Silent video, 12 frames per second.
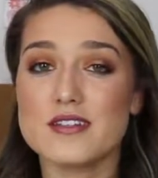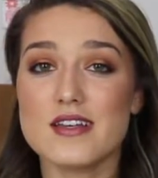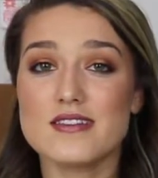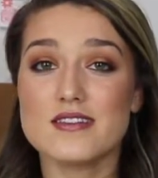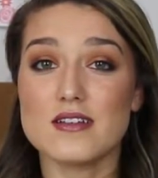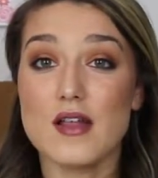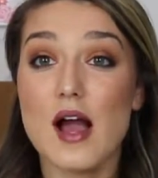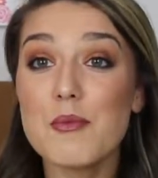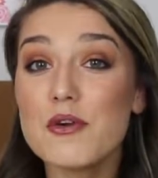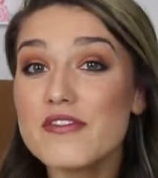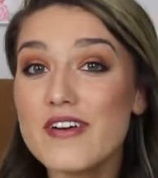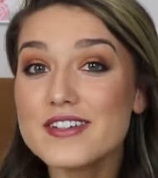Because it's a lot
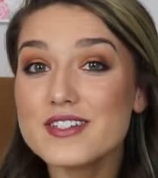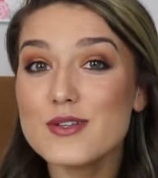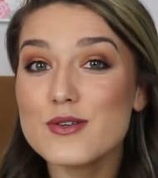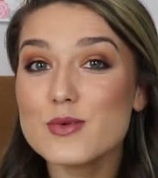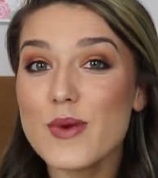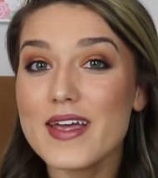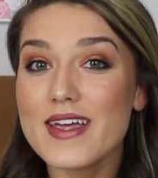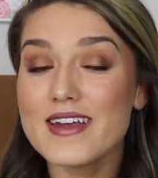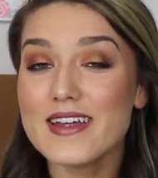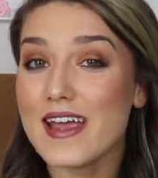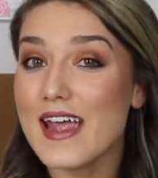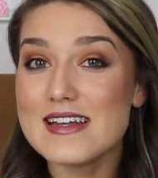more fun to lose weight
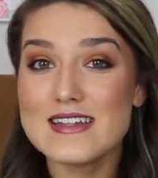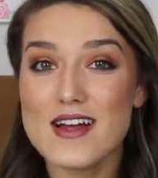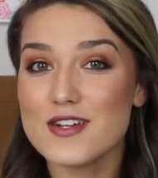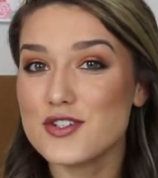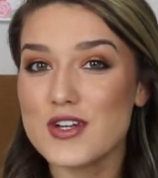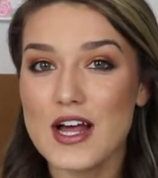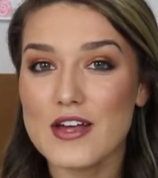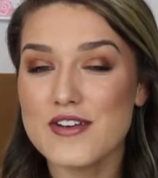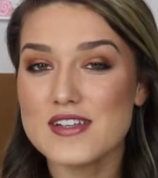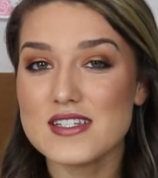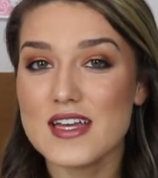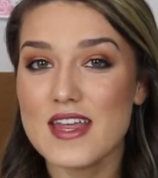eating 1,800
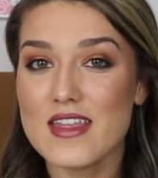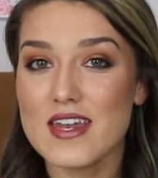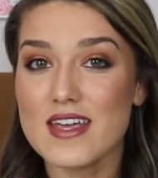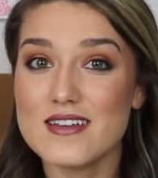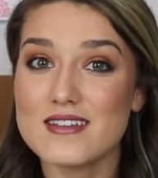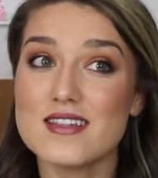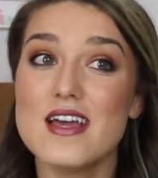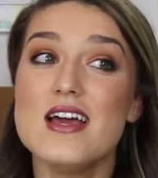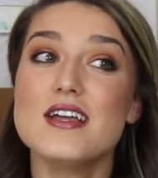calories a day than it is